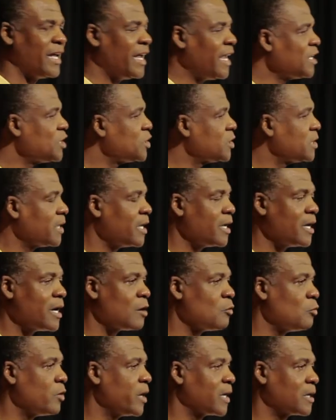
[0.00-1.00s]
Each day
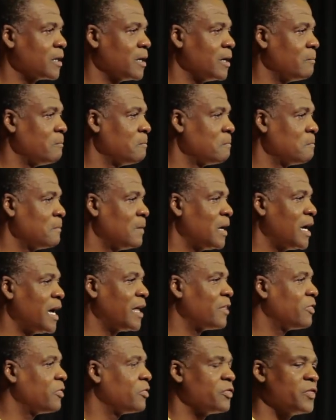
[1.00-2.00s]
I wake up,
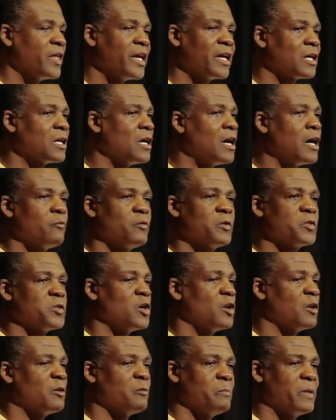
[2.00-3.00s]
I thank God with
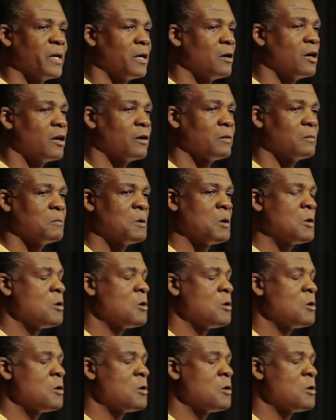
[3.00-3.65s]
all of my heart